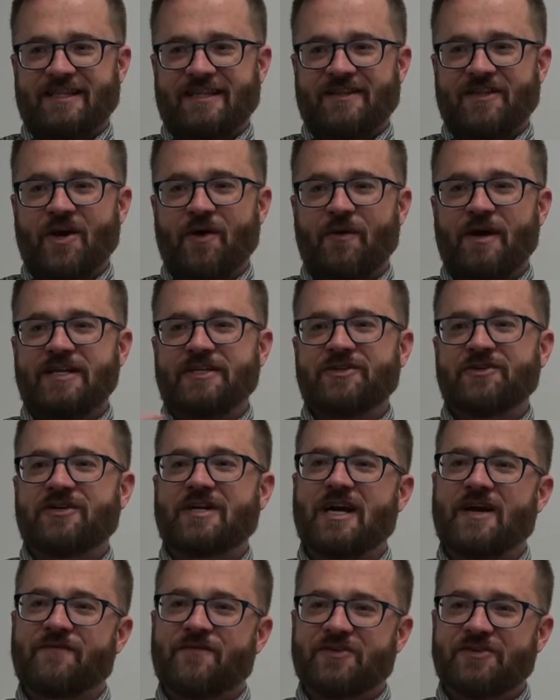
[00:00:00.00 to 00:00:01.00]
Though I do
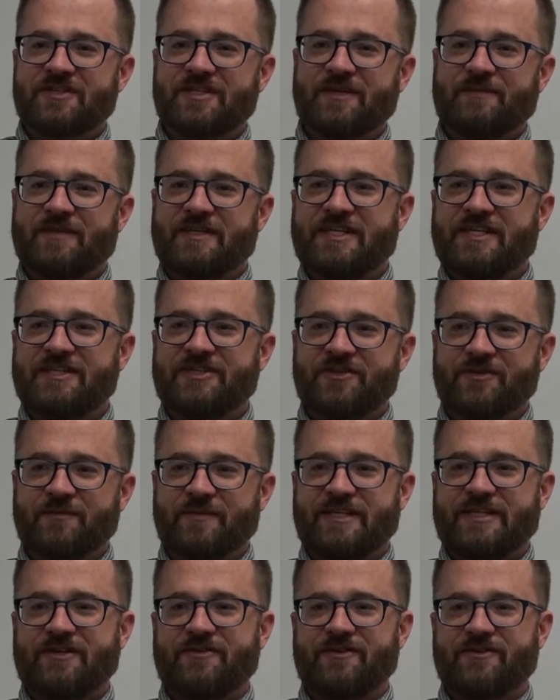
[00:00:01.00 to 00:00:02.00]
cover some additional
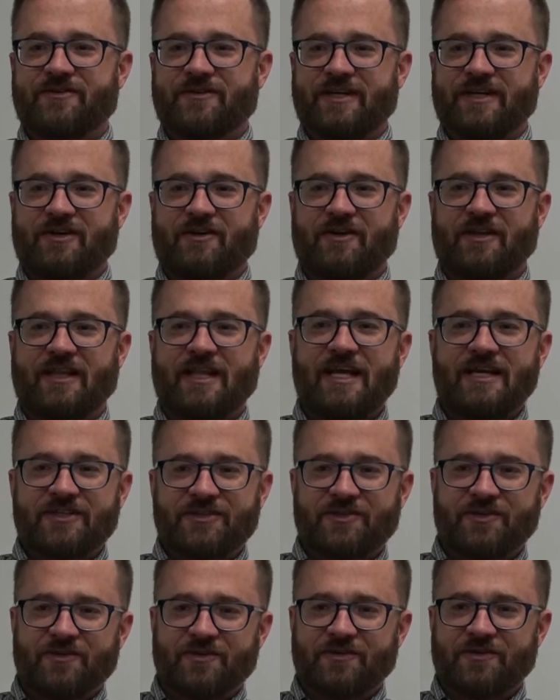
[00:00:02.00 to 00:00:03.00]
material in our
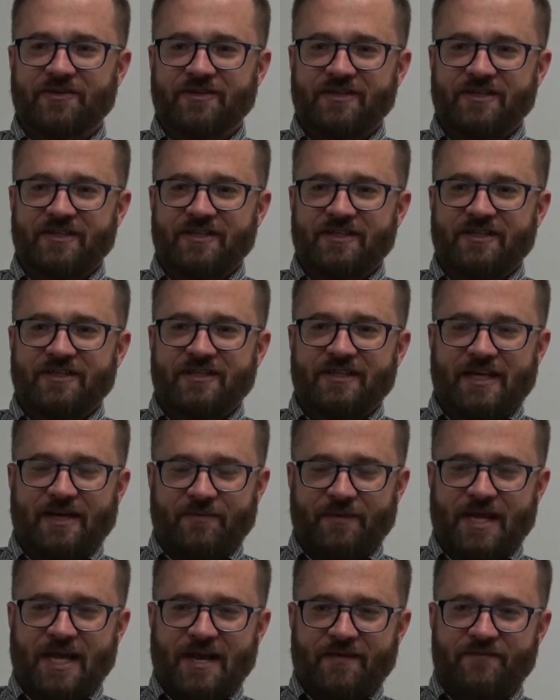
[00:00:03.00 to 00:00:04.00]
lecture that
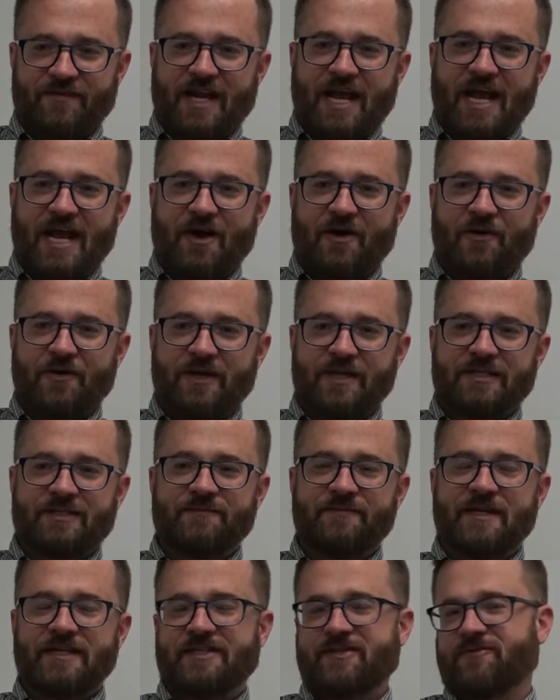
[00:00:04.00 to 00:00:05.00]
we have now, it's
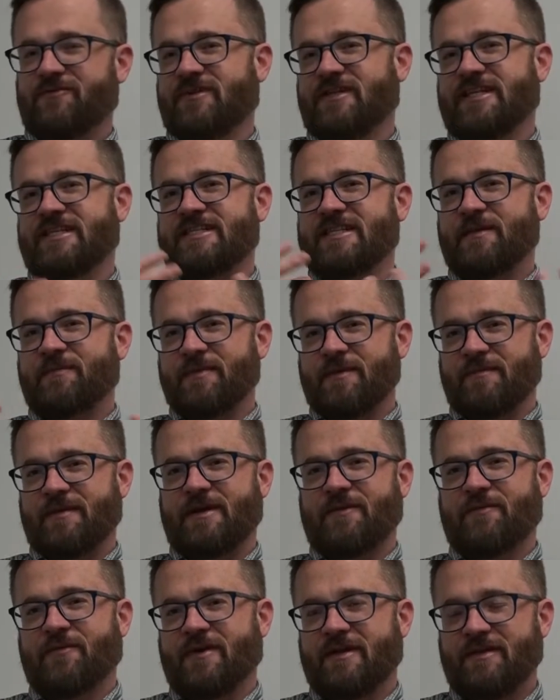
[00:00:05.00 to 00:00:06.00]
meant to really supplement
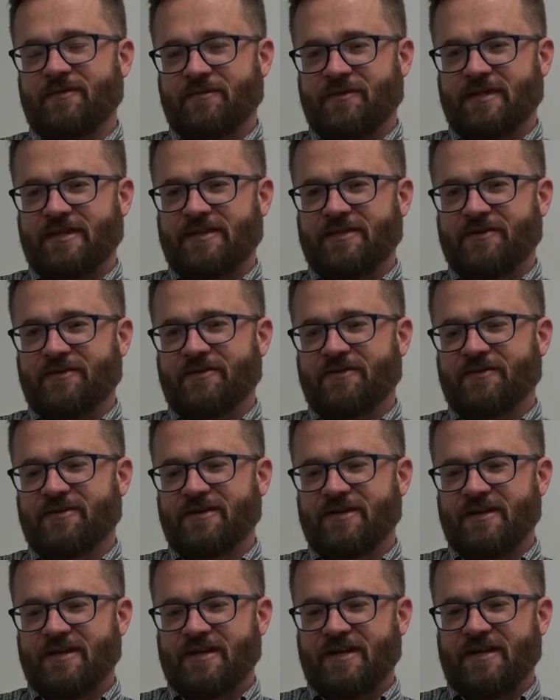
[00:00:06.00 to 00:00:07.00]
what
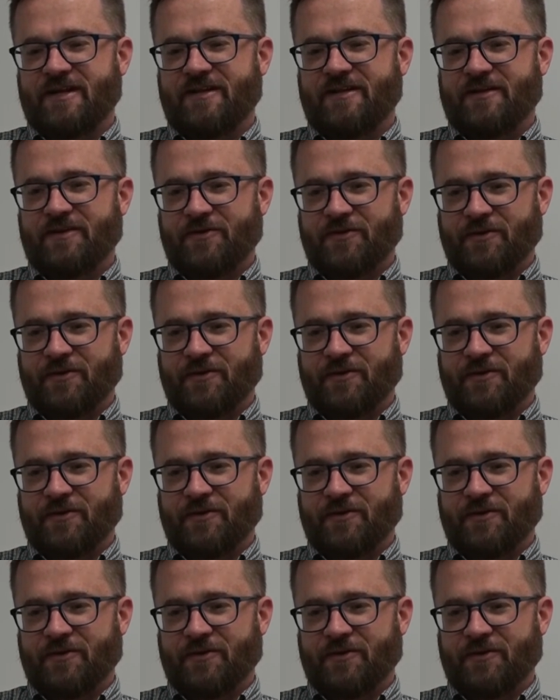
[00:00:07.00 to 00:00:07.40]
they're